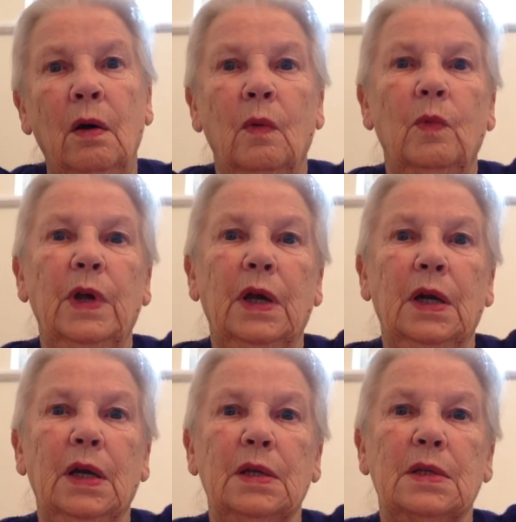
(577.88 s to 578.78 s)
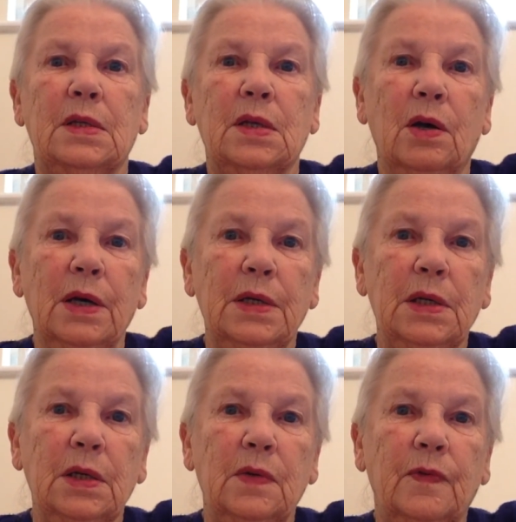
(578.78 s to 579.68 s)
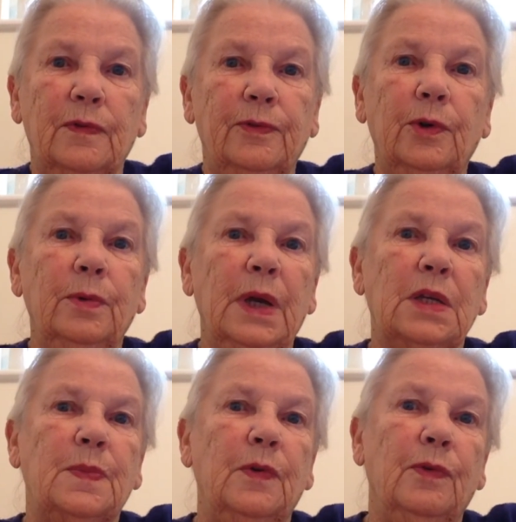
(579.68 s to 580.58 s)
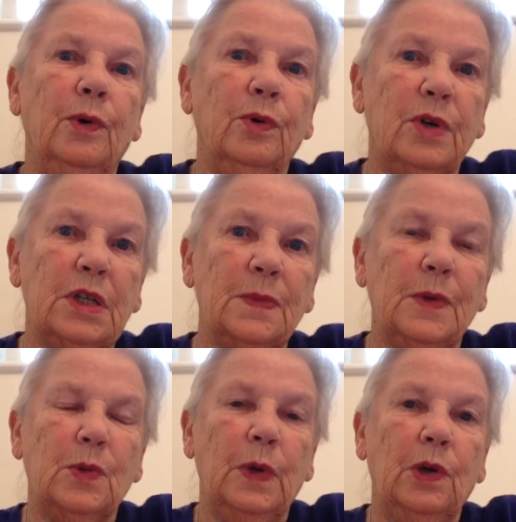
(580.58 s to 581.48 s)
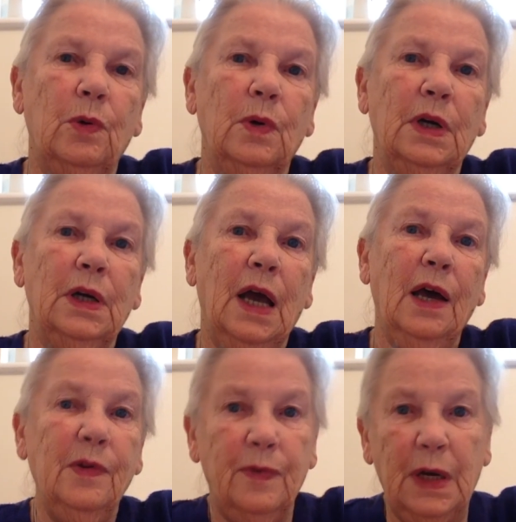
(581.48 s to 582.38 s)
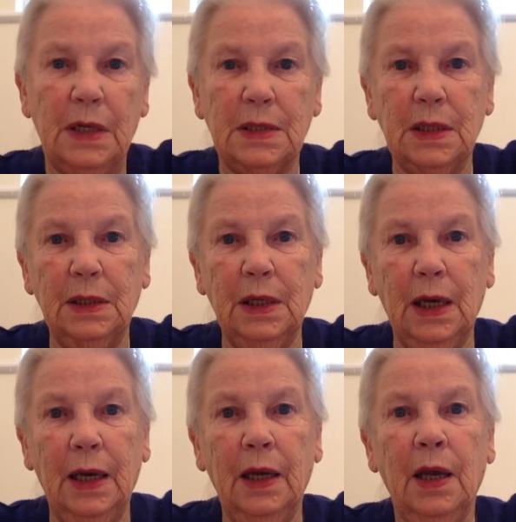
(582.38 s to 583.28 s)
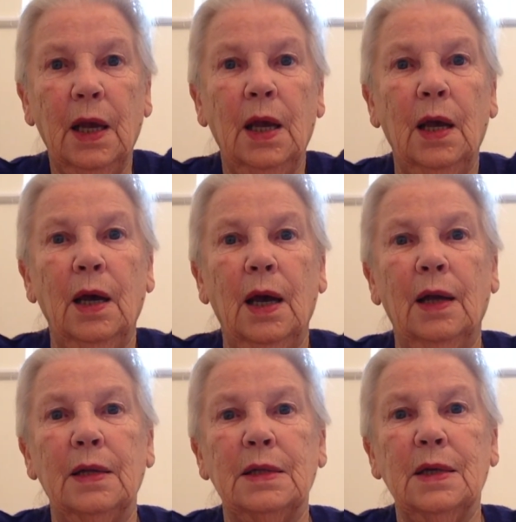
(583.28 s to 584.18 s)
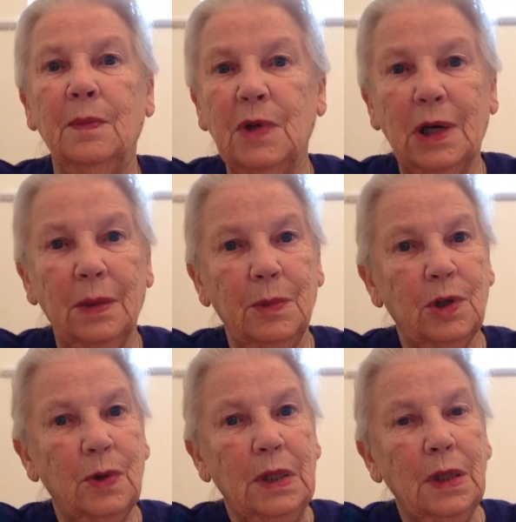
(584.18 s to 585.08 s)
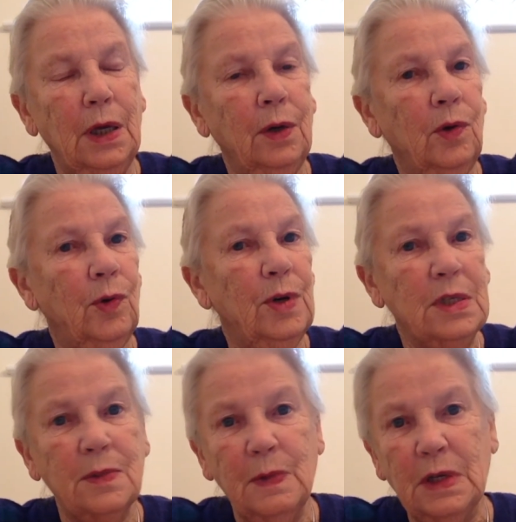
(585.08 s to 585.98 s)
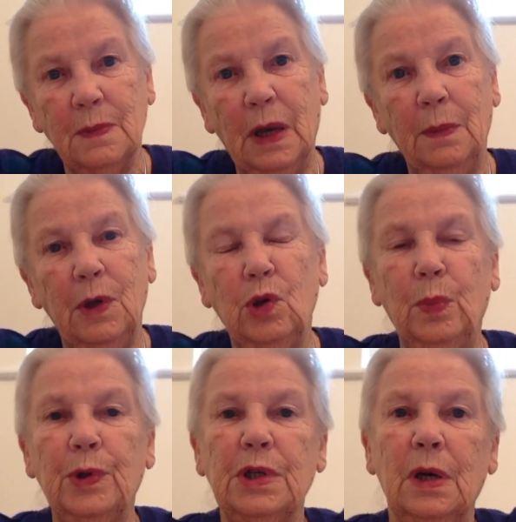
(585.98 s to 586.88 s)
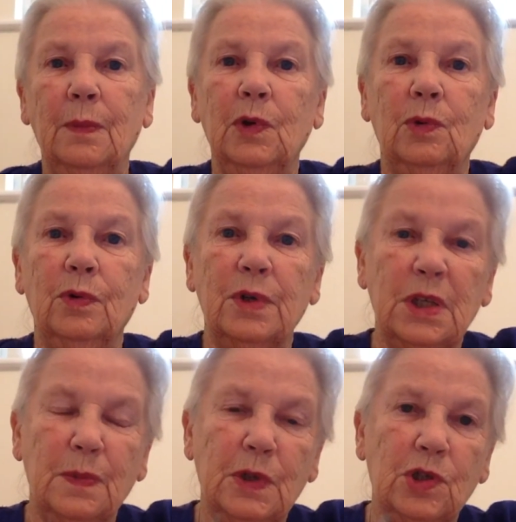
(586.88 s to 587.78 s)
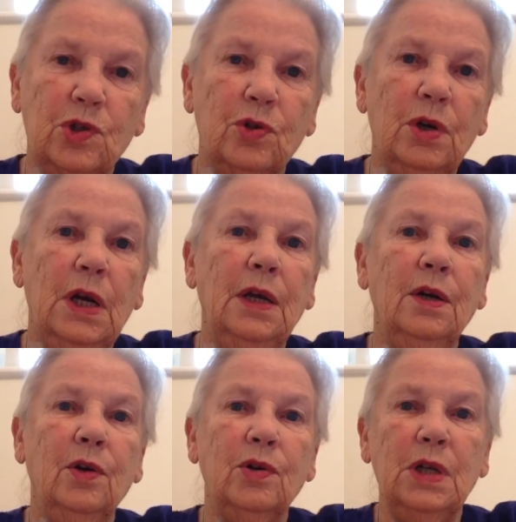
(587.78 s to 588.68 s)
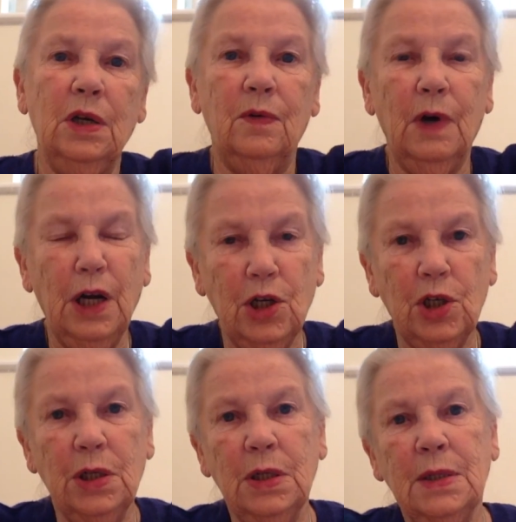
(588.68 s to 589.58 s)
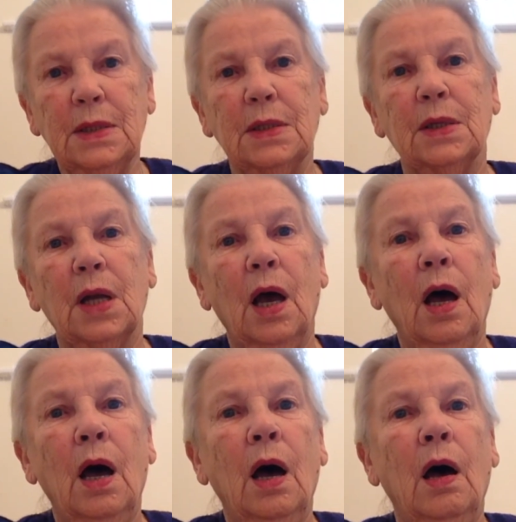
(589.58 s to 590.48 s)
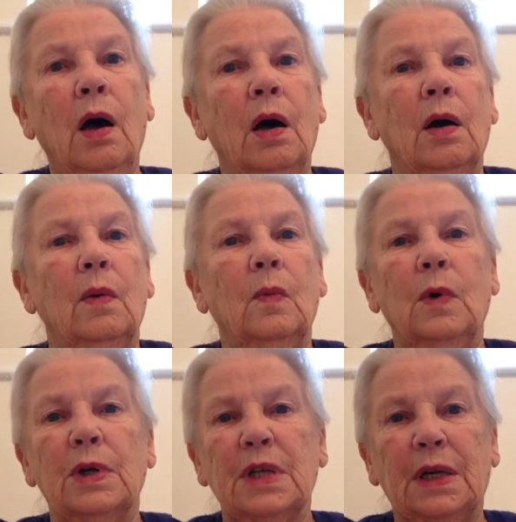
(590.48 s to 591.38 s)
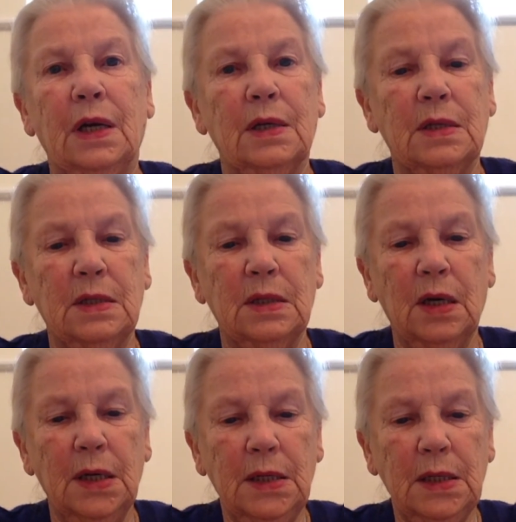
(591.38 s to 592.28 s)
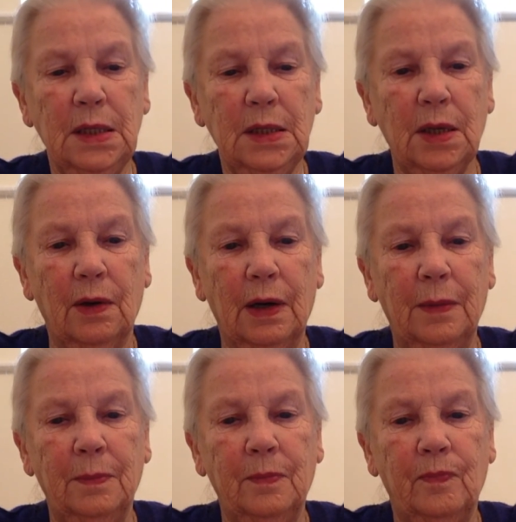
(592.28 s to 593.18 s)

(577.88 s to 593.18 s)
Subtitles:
We get excited 4 weeks before Christmas, we call it Advent Sunday, and sometime between then and Christmas, maybe you put up your Christmas tree and your decorations, and what an exciting time.